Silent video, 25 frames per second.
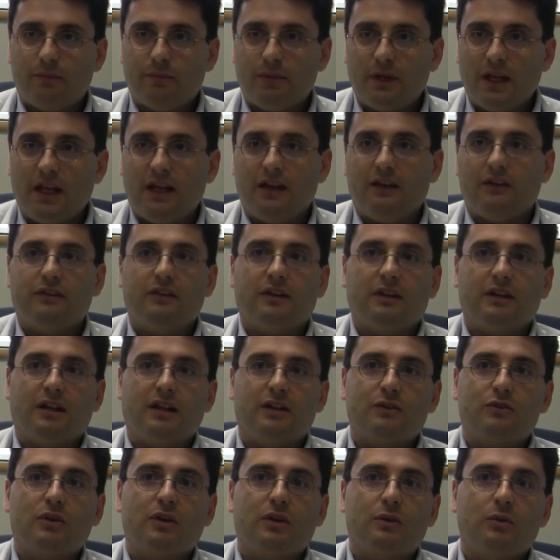place and
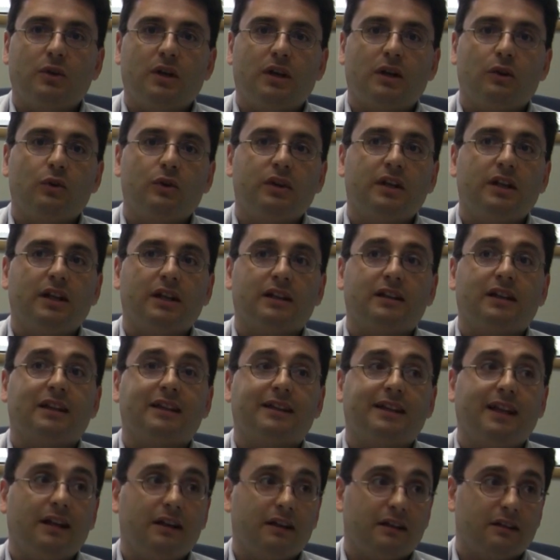actually we are looking at
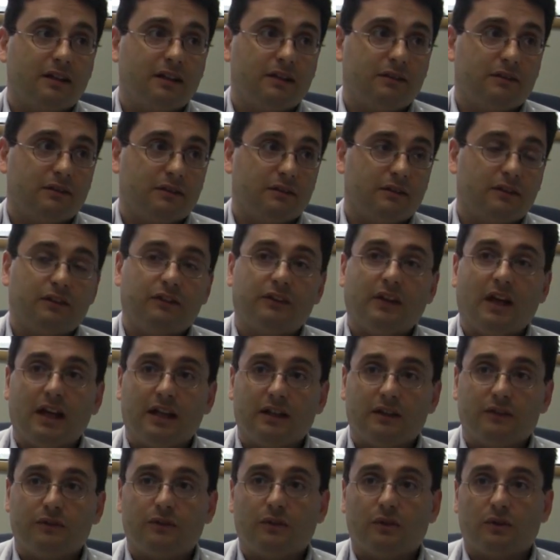alternative
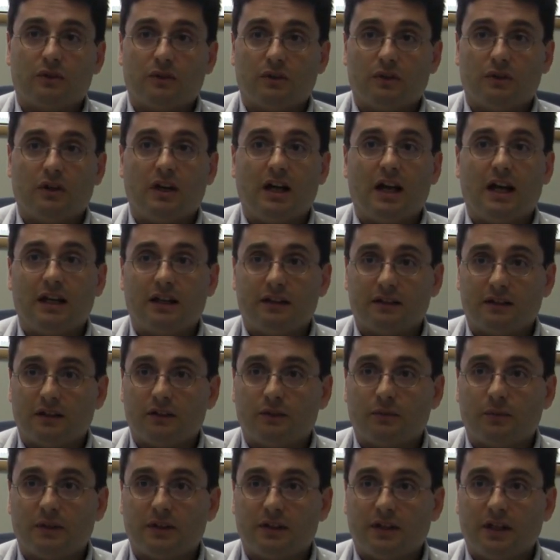sites for uh, islet
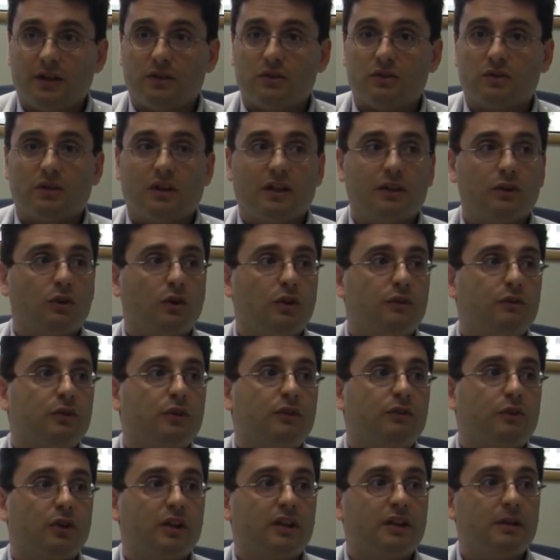transplantation. I don't know if
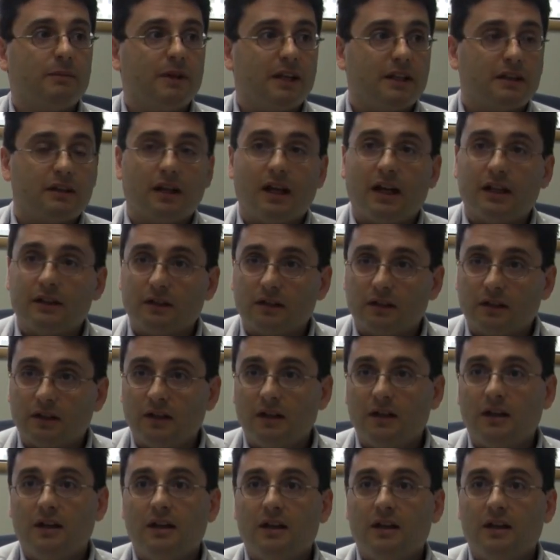you've already met other